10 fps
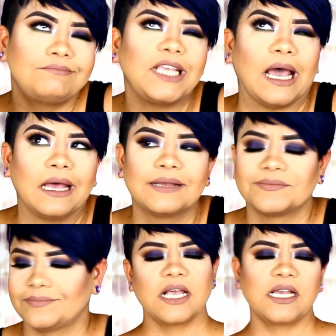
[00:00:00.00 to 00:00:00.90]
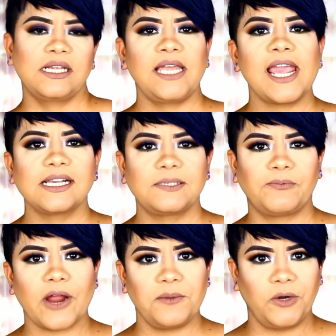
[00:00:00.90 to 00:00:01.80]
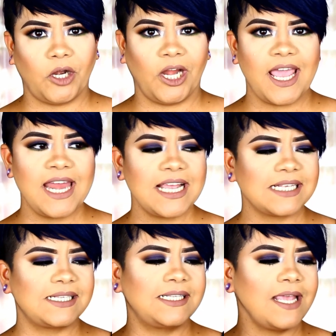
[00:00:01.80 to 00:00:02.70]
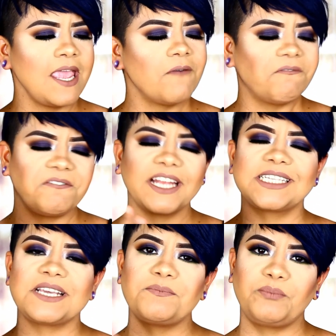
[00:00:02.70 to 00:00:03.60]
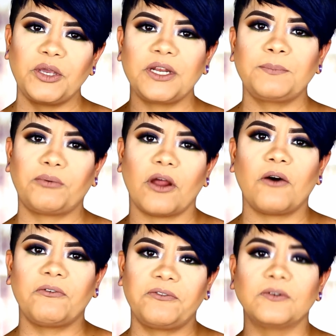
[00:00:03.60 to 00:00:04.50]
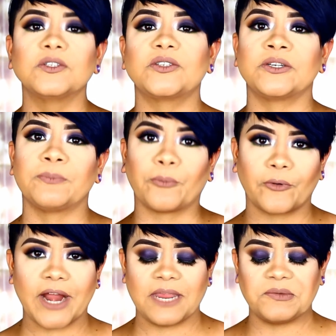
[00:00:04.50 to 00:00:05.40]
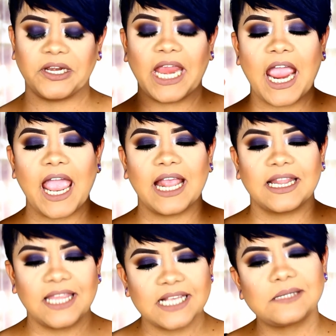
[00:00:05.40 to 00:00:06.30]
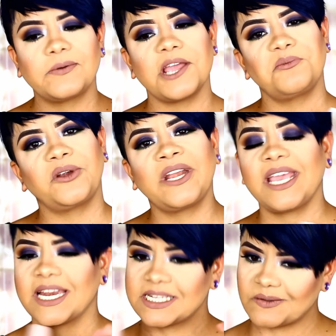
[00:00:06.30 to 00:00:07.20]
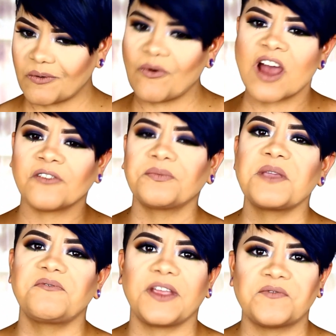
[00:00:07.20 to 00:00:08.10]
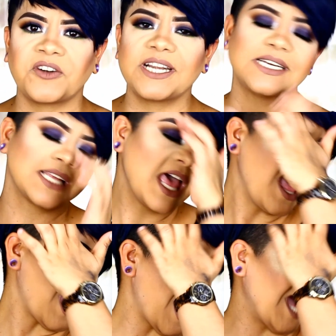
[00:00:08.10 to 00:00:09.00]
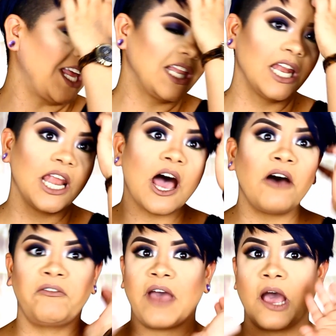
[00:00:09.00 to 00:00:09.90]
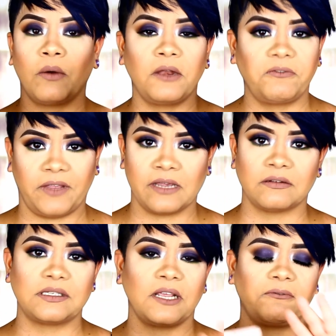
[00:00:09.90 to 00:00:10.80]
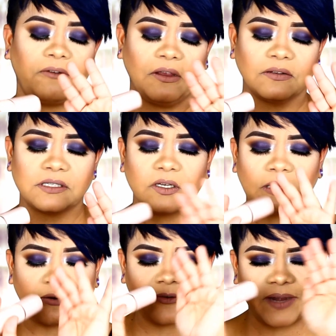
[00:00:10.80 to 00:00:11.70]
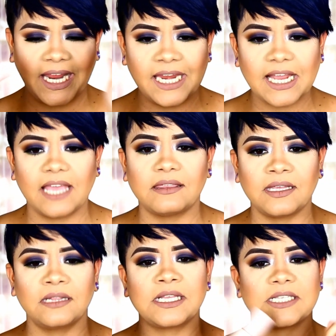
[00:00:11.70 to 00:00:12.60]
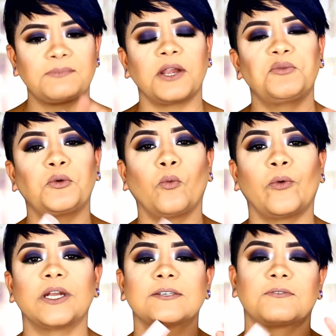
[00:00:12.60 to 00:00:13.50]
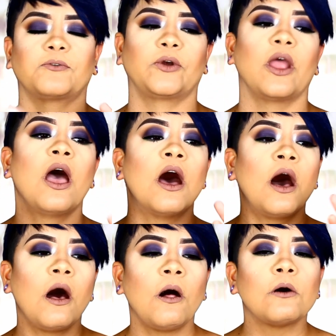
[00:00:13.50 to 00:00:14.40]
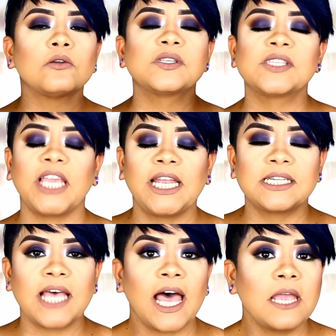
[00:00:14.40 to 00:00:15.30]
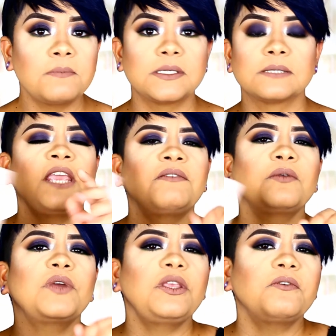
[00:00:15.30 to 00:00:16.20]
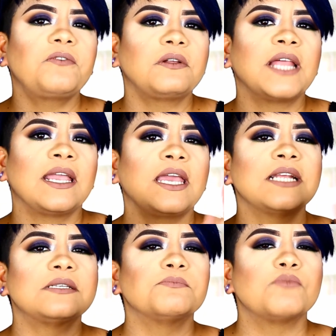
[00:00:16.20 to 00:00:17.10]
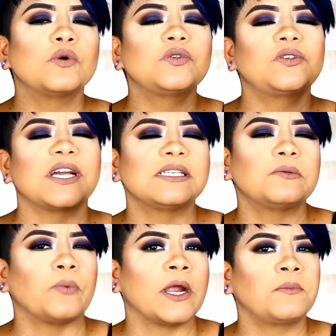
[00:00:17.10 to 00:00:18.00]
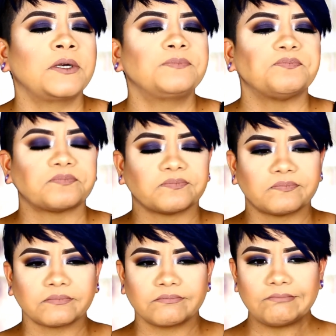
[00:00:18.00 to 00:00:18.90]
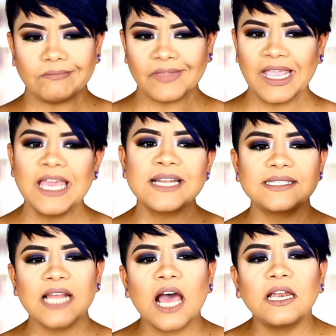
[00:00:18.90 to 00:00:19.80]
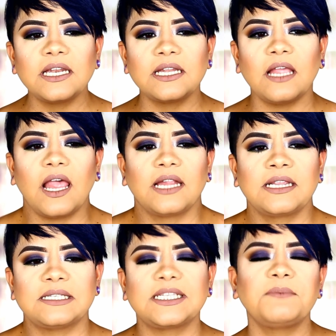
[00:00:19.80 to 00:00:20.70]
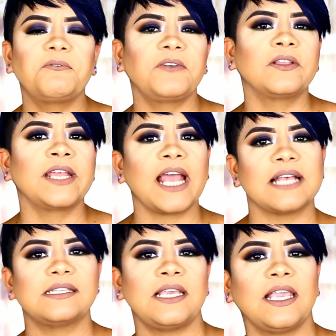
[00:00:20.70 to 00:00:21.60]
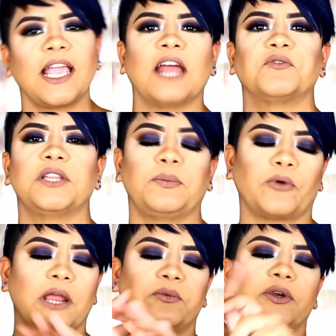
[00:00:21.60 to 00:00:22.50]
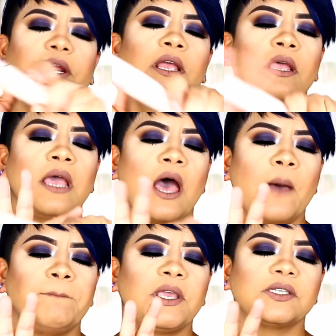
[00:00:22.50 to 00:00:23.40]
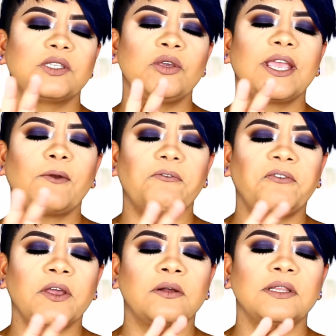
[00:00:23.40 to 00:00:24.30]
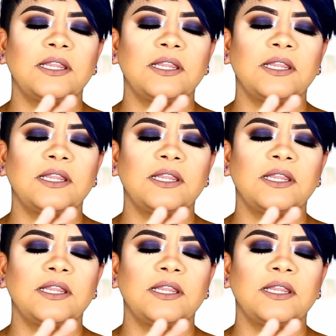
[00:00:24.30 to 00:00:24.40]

yeah. Next primer, it is the Fenty Beauty Pro Filter Primer. This primer, it is one of my favorites. I love how it feels. It feels great. I think this primer works for all skin types. Even when you feel like it is a moisturizer primer, it is not the same feeling as the Kat Von D primer, because you can feel